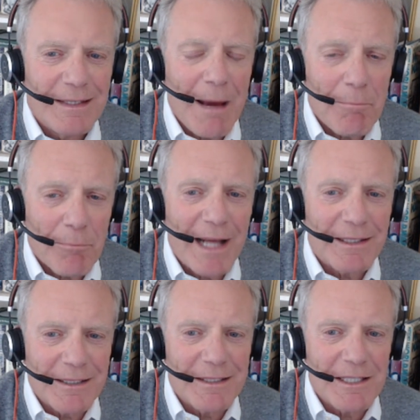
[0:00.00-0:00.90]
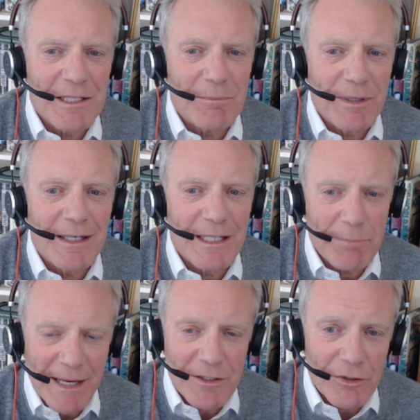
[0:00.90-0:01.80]
that brand can disappear.
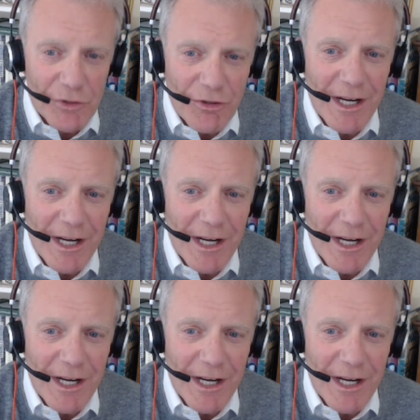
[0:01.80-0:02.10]
It's based on